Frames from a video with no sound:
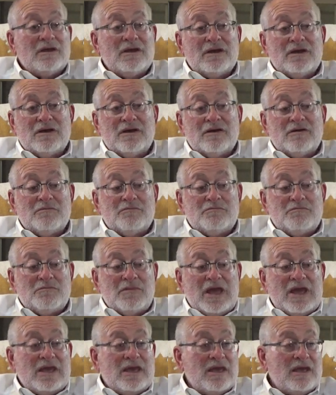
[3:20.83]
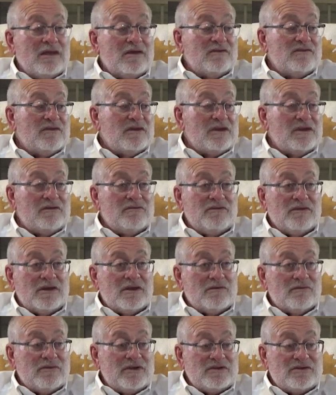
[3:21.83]
uh, making a
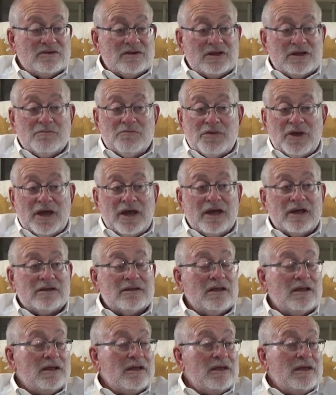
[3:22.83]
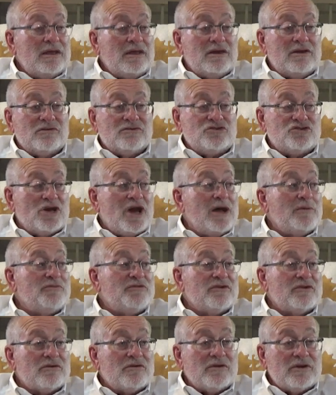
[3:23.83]
significant regional impact. You know,
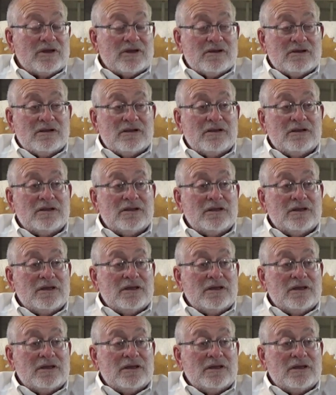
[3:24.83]
jobs are critical.